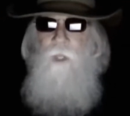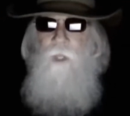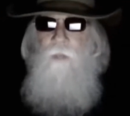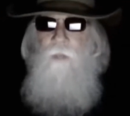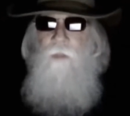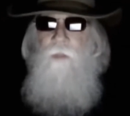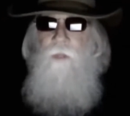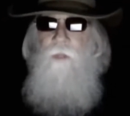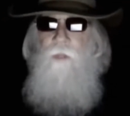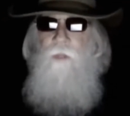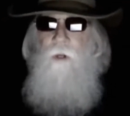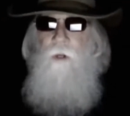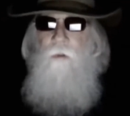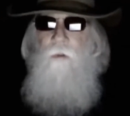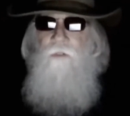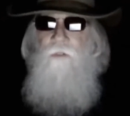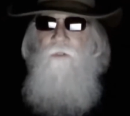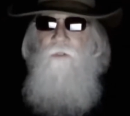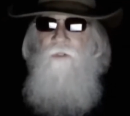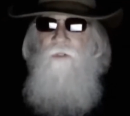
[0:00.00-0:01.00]
that the
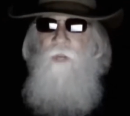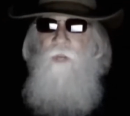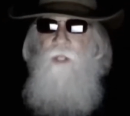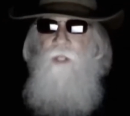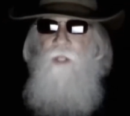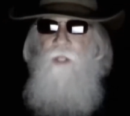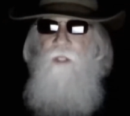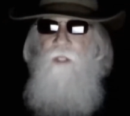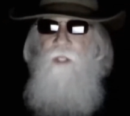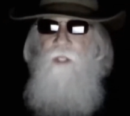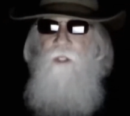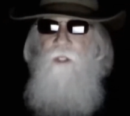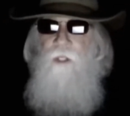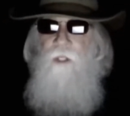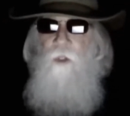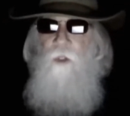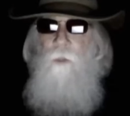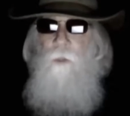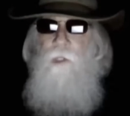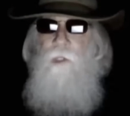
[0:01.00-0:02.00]
Earth's strata had
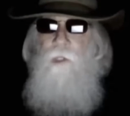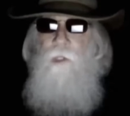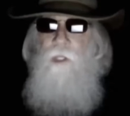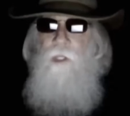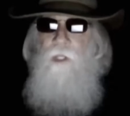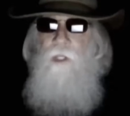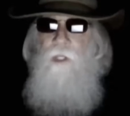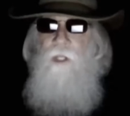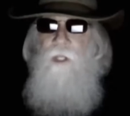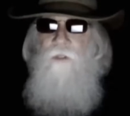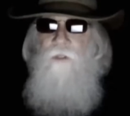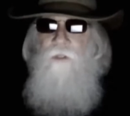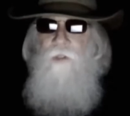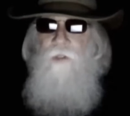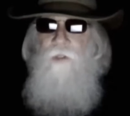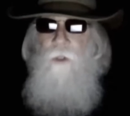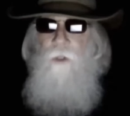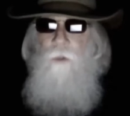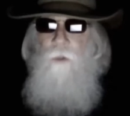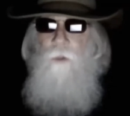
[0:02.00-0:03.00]
accumulated at a slow,